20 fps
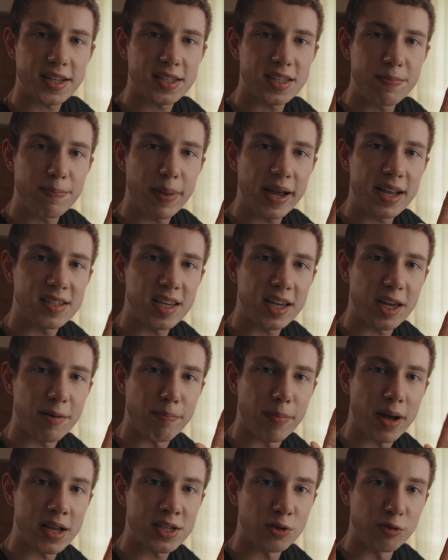the basic
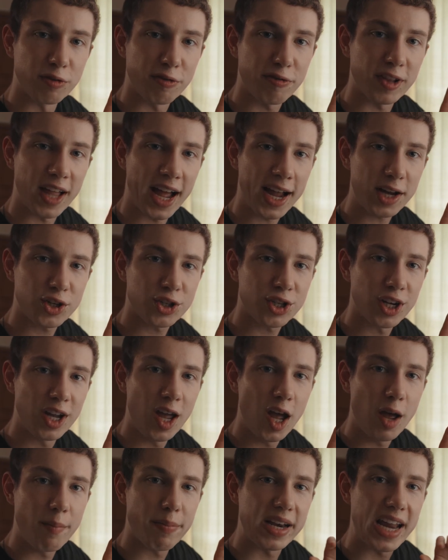muzzle flash,
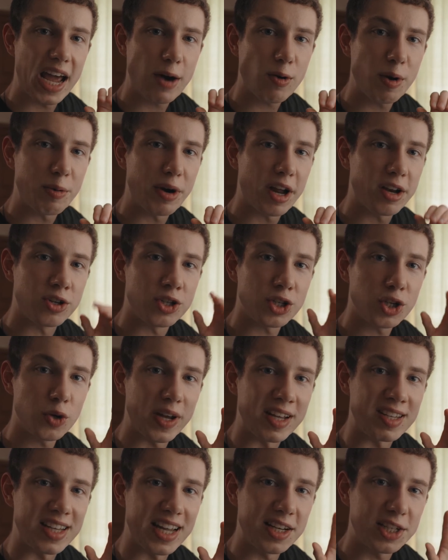but now what we want to do
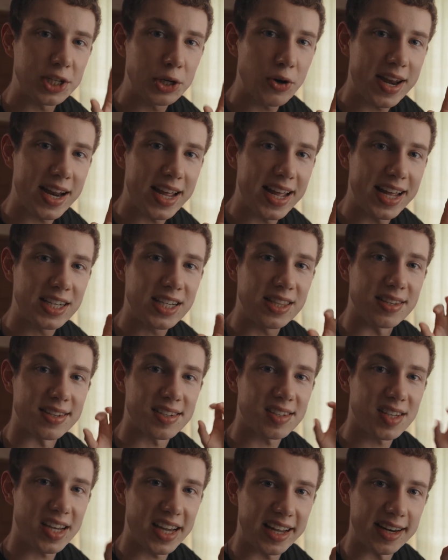is integrate it into the
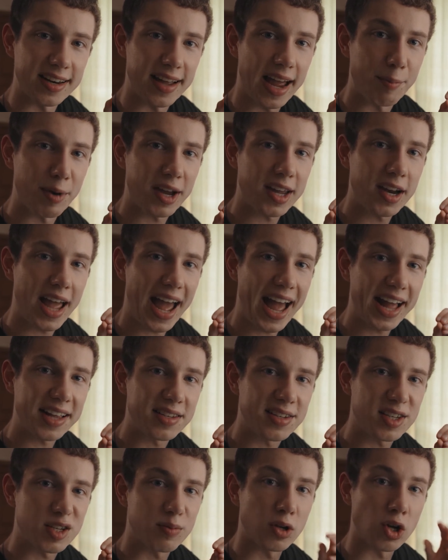scene, and we're going to add
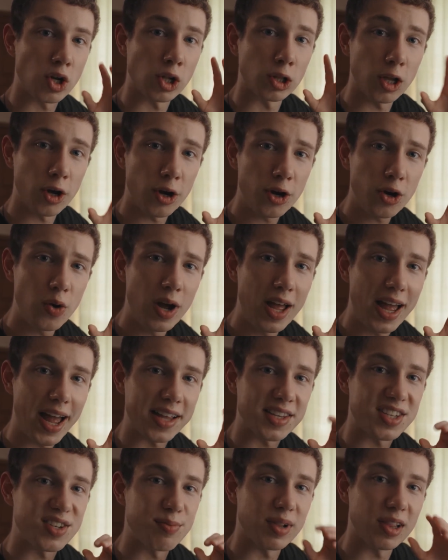some glow and
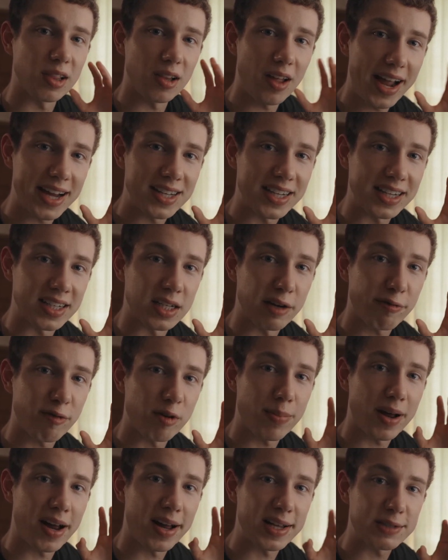some lighting to different
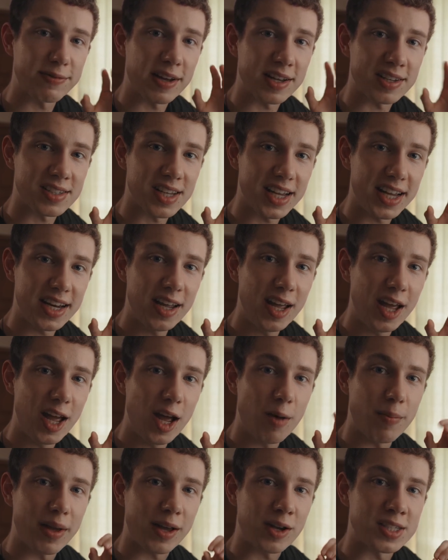parts of our scene,
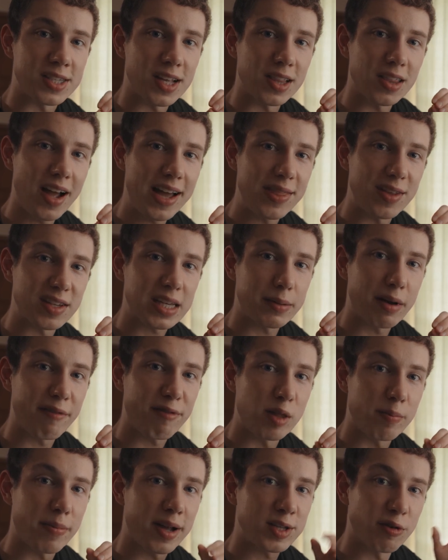because the light that's coming from
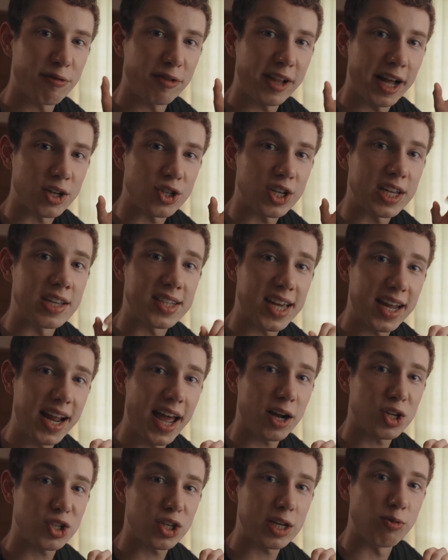the muzzle flash is going to
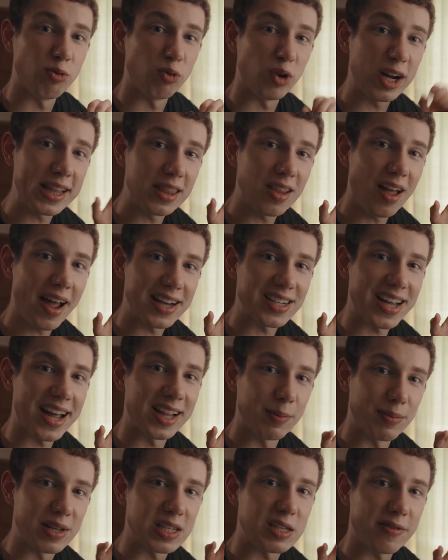actually relight
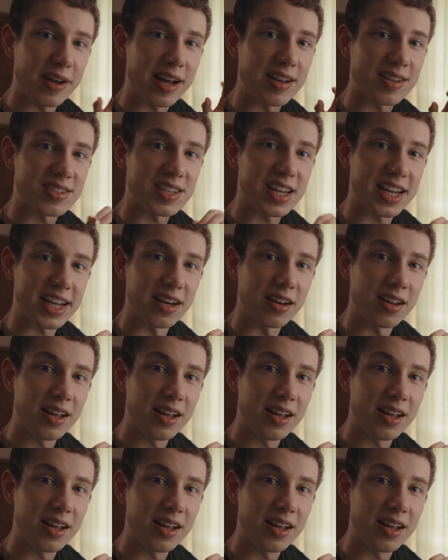elements of our scene.